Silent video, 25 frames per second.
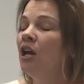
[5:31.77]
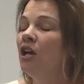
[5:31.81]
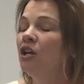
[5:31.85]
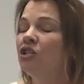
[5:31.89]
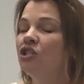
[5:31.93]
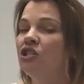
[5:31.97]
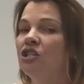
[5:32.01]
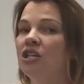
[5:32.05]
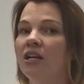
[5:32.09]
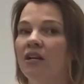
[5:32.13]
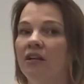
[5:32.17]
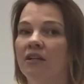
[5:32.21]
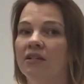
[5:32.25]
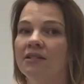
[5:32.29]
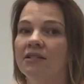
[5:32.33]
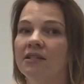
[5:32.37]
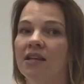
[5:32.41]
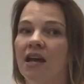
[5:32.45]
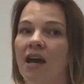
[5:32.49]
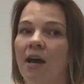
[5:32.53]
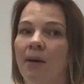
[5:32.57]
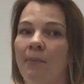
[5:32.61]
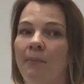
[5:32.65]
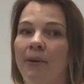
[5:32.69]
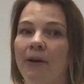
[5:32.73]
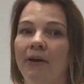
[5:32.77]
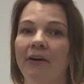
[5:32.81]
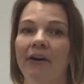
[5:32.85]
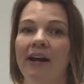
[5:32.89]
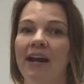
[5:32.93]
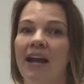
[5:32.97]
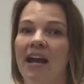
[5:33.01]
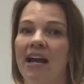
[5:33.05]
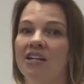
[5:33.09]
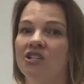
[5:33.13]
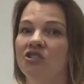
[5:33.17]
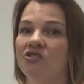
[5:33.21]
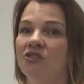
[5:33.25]
She's a
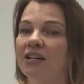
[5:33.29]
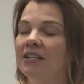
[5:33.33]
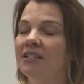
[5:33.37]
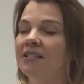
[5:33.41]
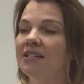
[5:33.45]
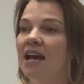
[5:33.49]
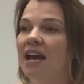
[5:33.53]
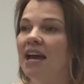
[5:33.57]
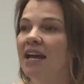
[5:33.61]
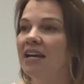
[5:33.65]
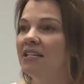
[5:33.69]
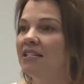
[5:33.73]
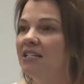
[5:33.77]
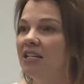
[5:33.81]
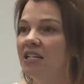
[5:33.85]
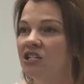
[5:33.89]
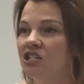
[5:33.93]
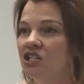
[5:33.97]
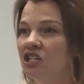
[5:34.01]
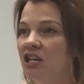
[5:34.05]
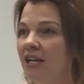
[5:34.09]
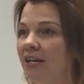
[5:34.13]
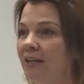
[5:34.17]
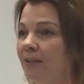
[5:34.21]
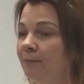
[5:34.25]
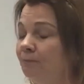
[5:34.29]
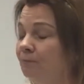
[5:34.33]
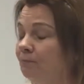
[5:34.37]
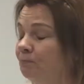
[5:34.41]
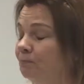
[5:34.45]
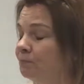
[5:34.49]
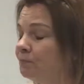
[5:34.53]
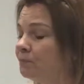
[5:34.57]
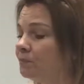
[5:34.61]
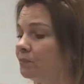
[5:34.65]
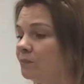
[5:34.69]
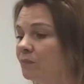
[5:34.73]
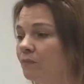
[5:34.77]
bariatric dietitian
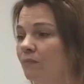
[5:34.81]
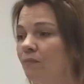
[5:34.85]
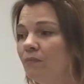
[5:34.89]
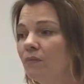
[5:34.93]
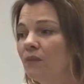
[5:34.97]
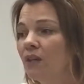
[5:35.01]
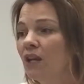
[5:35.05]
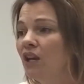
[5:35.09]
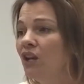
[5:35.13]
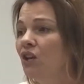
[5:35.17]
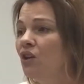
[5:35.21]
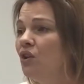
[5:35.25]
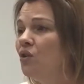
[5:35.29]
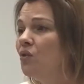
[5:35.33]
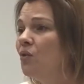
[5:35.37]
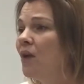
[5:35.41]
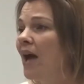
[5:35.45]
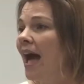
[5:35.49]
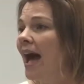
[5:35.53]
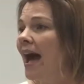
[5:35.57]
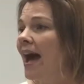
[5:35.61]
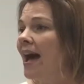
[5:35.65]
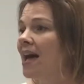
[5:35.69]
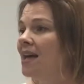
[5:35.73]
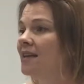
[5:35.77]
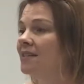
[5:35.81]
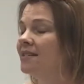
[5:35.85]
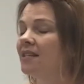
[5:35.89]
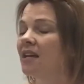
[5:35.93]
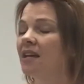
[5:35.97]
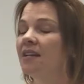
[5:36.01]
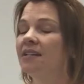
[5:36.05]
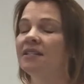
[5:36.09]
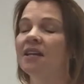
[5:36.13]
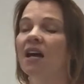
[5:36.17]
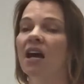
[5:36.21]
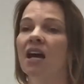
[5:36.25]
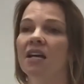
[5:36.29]
who has
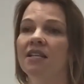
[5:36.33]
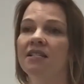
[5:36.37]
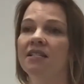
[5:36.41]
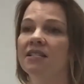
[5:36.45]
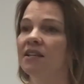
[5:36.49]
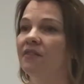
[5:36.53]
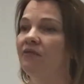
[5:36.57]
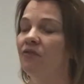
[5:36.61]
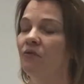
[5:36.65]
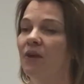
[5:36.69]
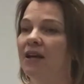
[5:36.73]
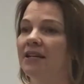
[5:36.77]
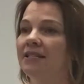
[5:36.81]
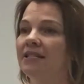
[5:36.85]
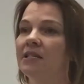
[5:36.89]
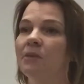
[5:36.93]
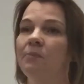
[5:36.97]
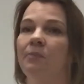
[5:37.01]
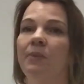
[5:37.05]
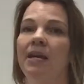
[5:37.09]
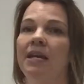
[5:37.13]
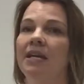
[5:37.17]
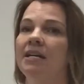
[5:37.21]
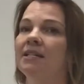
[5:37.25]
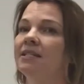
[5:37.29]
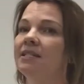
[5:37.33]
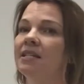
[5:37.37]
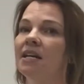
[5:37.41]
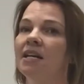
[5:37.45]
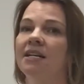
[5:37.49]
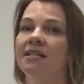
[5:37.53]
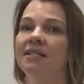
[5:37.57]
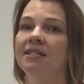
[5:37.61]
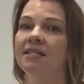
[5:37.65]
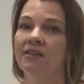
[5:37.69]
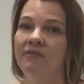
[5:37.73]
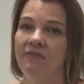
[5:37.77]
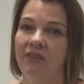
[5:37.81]
tons of recipes,
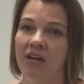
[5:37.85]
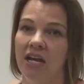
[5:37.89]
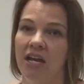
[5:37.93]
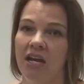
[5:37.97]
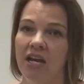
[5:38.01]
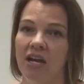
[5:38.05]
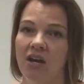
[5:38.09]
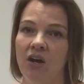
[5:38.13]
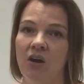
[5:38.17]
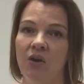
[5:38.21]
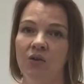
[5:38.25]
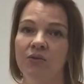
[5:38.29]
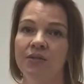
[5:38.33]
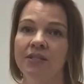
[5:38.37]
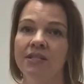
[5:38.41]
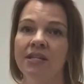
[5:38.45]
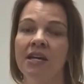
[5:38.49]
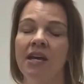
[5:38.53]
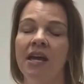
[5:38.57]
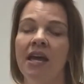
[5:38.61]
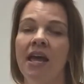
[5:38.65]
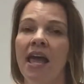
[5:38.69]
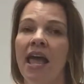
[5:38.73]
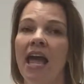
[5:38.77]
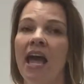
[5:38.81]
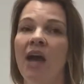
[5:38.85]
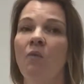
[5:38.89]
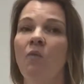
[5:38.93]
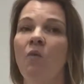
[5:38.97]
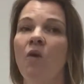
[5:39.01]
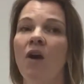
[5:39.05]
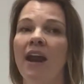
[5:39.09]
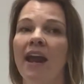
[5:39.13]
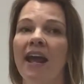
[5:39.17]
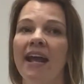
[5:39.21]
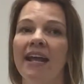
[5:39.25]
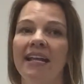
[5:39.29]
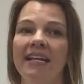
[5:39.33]
tons of videos, and
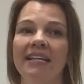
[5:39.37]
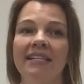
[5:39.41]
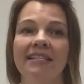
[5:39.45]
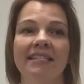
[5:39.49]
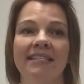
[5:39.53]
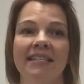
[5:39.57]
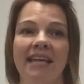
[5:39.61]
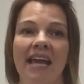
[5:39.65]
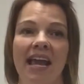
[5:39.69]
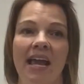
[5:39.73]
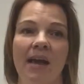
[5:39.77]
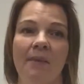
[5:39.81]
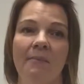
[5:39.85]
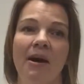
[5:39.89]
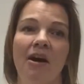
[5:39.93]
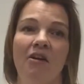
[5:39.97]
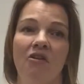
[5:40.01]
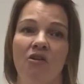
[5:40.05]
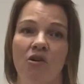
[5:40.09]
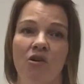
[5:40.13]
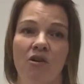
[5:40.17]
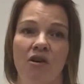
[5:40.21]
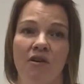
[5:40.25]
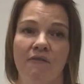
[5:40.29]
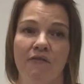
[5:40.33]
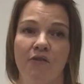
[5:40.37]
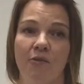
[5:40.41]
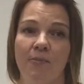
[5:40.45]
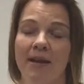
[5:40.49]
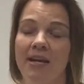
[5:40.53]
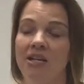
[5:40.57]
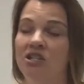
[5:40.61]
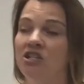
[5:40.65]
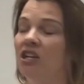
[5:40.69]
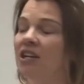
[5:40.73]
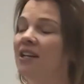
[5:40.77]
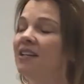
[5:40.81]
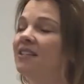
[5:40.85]
what I can say about her
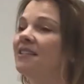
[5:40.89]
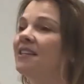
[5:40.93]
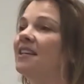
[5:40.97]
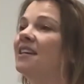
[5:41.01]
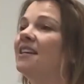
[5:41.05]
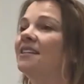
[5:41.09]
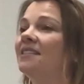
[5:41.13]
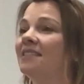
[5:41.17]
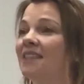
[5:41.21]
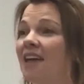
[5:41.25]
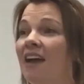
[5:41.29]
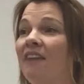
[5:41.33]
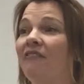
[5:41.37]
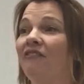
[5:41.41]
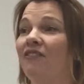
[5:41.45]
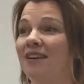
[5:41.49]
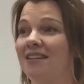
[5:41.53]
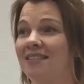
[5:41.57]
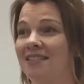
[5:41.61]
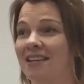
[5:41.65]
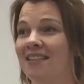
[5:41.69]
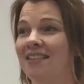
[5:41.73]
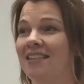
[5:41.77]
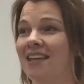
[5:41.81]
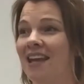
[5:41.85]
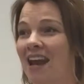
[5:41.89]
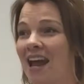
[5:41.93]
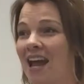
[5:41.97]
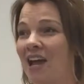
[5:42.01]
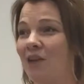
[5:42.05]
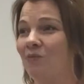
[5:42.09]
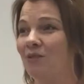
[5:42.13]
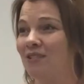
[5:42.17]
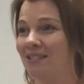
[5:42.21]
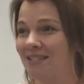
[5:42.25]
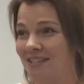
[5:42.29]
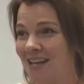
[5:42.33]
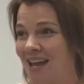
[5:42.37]
information is it is everything that I
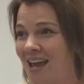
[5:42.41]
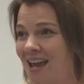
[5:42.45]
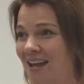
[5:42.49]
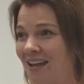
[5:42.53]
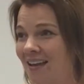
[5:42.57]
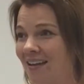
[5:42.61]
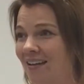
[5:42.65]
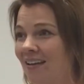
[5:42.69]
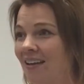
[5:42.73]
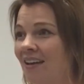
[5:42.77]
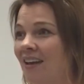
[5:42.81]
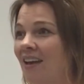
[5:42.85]
would say.